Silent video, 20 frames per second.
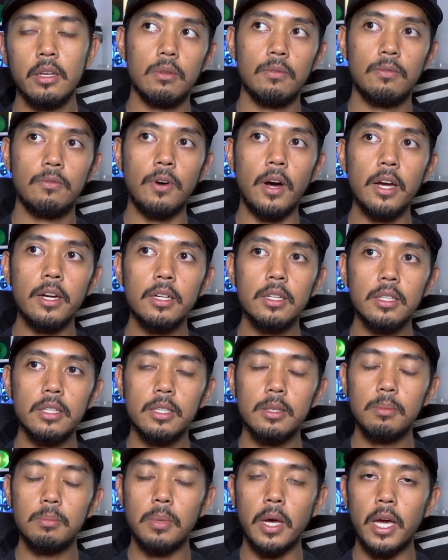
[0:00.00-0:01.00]

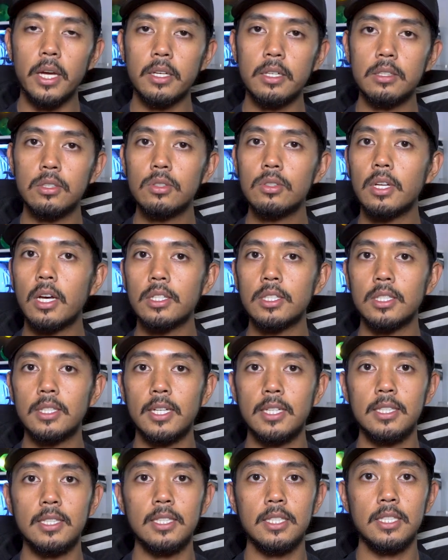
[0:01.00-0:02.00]
finally back in
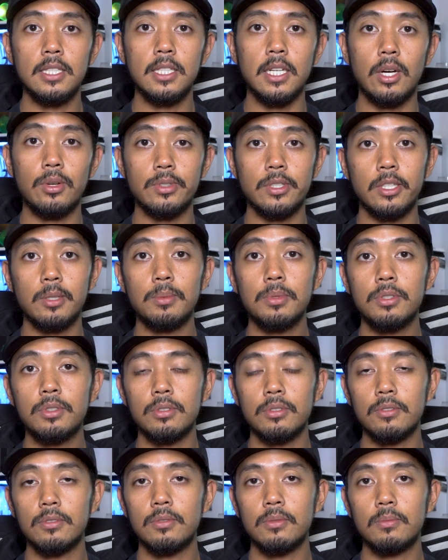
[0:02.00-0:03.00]
2019 I was able
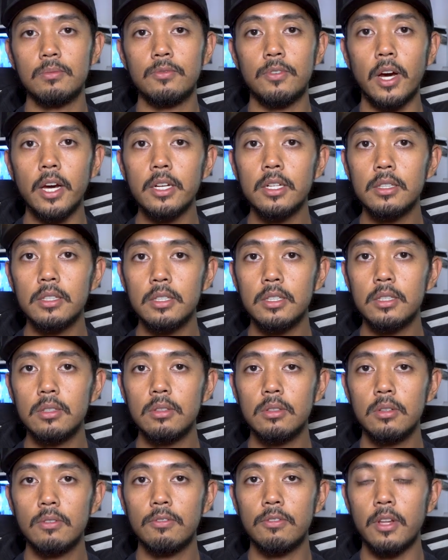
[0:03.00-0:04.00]
to
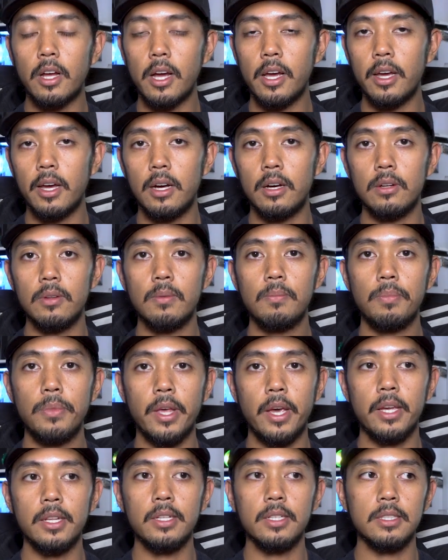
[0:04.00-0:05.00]
finally fly out
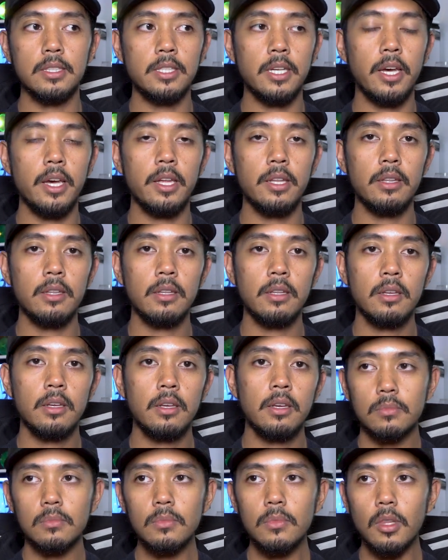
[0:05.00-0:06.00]
and attend
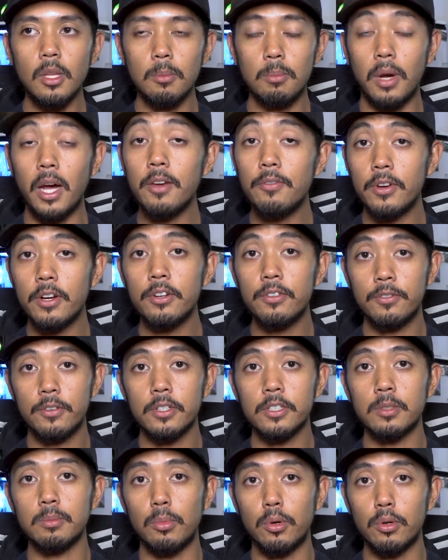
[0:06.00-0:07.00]
my very first